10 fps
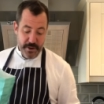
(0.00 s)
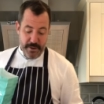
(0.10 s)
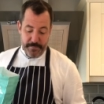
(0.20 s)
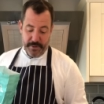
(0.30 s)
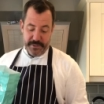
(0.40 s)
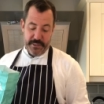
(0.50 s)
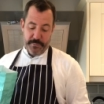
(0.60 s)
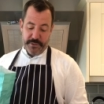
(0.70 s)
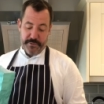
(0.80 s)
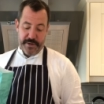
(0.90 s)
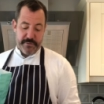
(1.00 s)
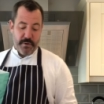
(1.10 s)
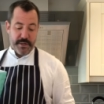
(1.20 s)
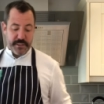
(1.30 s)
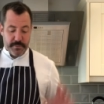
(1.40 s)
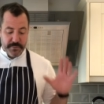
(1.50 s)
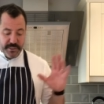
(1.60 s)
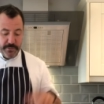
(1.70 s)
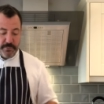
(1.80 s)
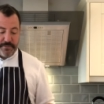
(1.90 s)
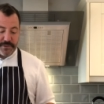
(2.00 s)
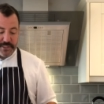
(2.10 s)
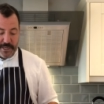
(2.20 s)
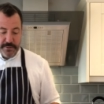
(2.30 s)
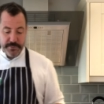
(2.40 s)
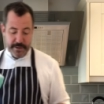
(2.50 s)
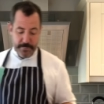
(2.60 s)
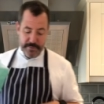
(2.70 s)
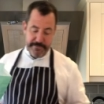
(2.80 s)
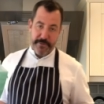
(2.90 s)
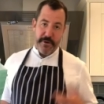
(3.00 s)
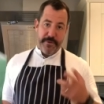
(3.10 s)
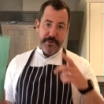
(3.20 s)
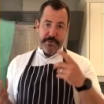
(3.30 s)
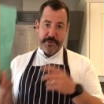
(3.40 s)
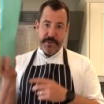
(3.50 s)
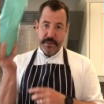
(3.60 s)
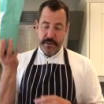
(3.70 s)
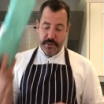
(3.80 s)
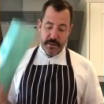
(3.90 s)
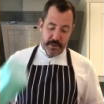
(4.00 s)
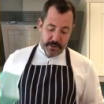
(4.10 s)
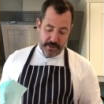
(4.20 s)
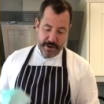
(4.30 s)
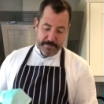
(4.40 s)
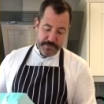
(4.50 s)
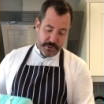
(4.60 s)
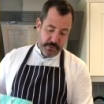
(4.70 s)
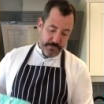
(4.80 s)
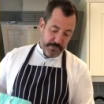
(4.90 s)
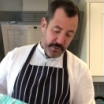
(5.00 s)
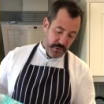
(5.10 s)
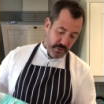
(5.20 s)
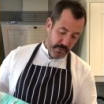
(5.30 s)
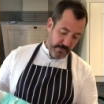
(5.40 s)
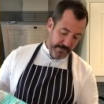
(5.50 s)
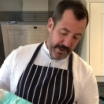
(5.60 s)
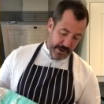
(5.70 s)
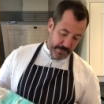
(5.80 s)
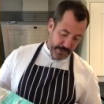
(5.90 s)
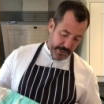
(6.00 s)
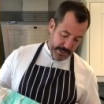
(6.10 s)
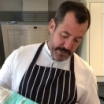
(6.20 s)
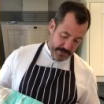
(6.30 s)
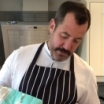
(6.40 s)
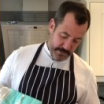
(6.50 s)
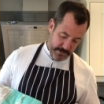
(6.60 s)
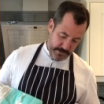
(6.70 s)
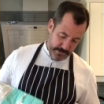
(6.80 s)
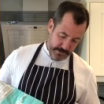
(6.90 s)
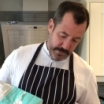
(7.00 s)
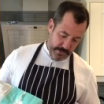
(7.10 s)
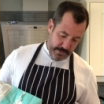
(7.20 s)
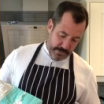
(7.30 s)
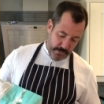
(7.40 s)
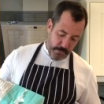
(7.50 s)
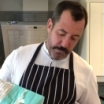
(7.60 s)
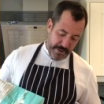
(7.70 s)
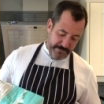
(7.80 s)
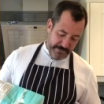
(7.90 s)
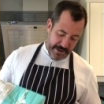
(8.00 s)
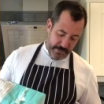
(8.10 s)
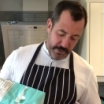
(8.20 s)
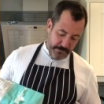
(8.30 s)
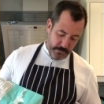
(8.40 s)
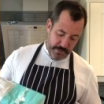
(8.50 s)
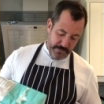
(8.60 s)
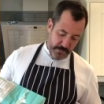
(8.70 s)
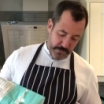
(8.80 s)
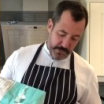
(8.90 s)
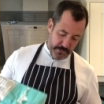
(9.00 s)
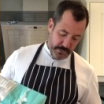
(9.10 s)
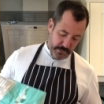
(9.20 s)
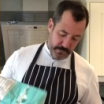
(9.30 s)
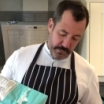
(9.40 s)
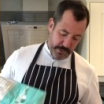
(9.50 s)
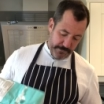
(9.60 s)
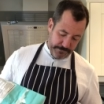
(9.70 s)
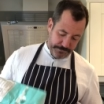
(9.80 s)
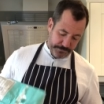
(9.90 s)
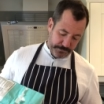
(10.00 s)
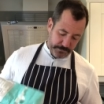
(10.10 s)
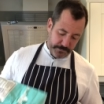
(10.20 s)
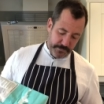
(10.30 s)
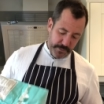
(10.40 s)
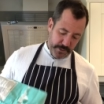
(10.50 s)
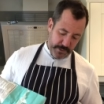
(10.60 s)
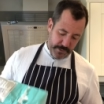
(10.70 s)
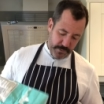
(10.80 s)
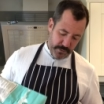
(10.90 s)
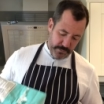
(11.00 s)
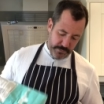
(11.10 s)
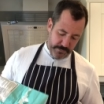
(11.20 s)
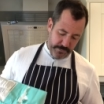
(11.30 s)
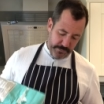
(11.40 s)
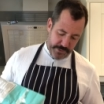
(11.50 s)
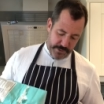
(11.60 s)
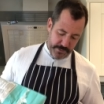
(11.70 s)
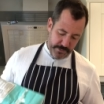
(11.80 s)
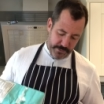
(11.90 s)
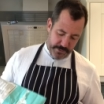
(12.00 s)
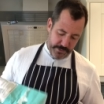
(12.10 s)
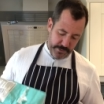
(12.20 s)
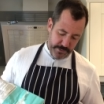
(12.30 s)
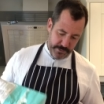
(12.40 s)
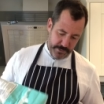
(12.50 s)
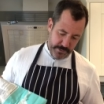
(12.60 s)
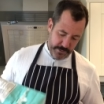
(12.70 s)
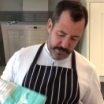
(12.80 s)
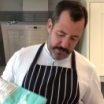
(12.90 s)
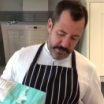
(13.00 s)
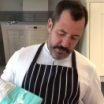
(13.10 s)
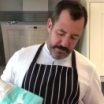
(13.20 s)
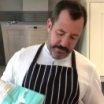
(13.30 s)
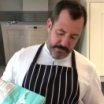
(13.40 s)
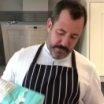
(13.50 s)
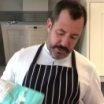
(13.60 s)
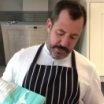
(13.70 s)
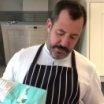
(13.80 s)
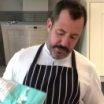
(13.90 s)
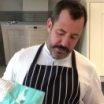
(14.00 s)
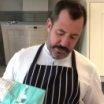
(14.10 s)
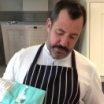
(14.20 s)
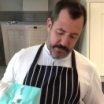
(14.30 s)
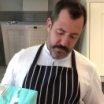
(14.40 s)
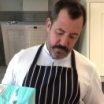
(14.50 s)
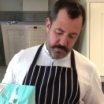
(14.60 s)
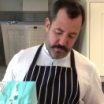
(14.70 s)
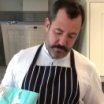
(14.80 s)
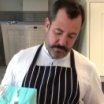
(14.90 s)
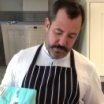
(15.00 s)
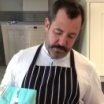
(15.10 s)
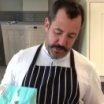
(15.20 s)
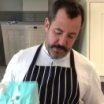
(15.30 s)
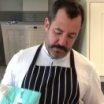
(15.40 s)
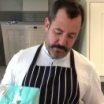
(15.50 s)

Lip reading: but ideally want to rest. Right, so we'll zero off our scales and put in 500 grams of strong flour, okay? Or bread flour, whatever you want to call it. Come on, 300, 400, whoop, here we go.